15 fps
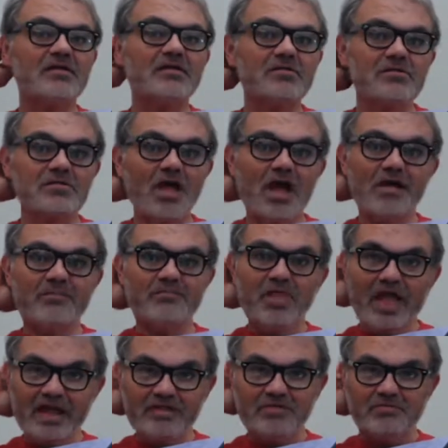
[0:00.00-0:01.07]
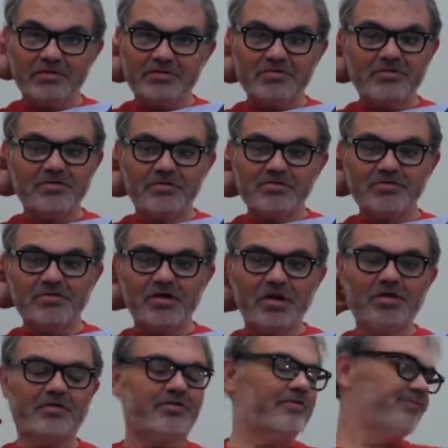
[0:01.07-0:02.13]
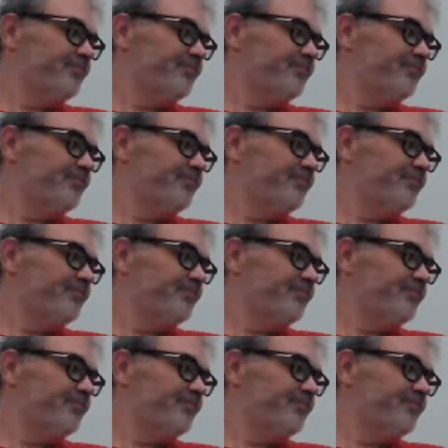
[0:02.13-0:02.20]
not black squares, you used color.